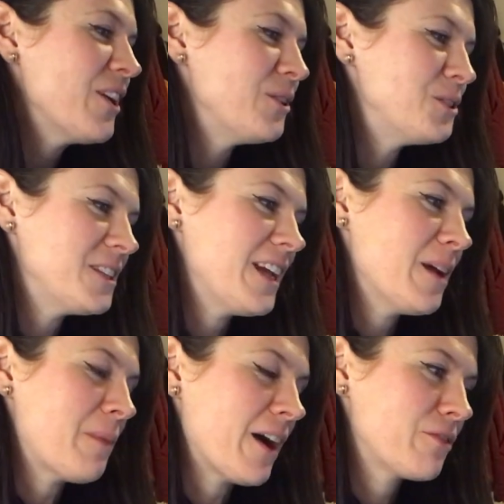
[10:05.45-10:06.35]
you should
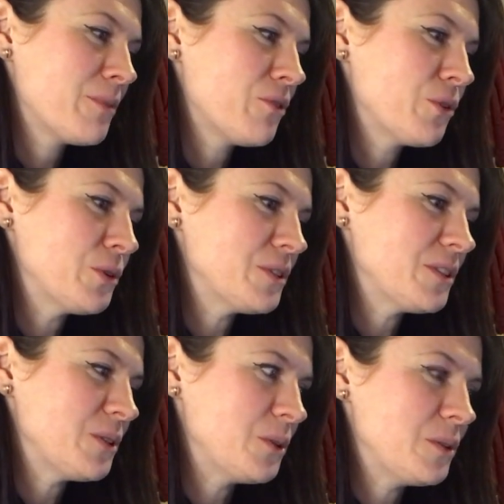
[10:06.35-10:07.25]
hear back from the recruiter
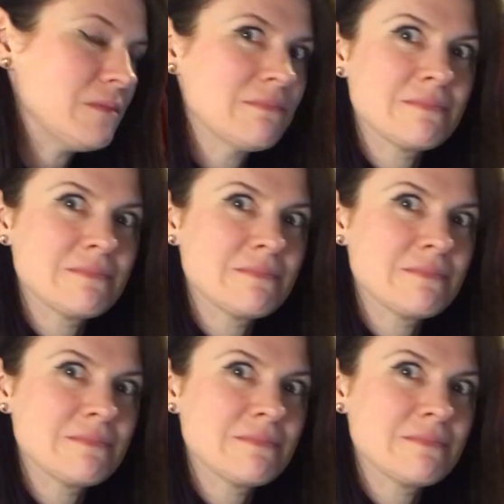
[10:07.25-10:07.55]
soon.